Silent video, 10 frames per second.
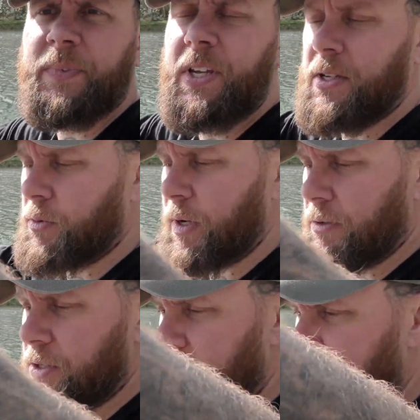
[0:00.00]
as
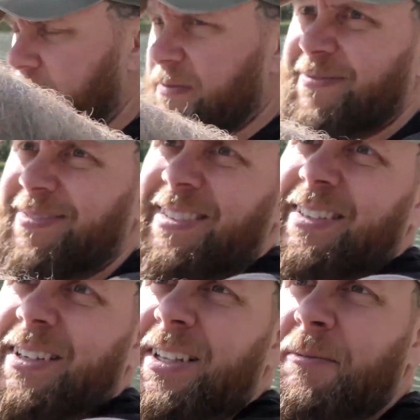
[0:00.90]
well. So
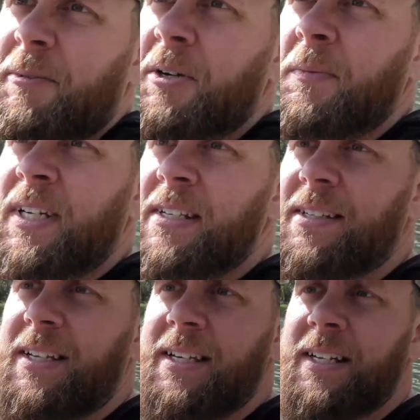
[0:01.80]
at the moment it's
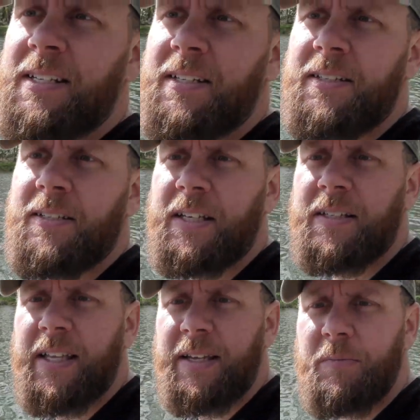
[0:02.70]
saying it's
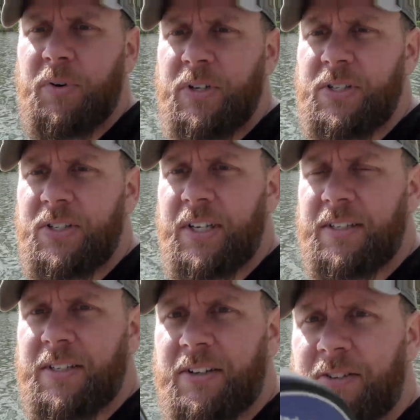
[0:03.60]

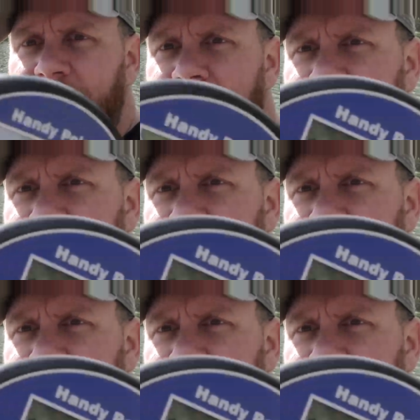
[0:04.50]
16.6 degrees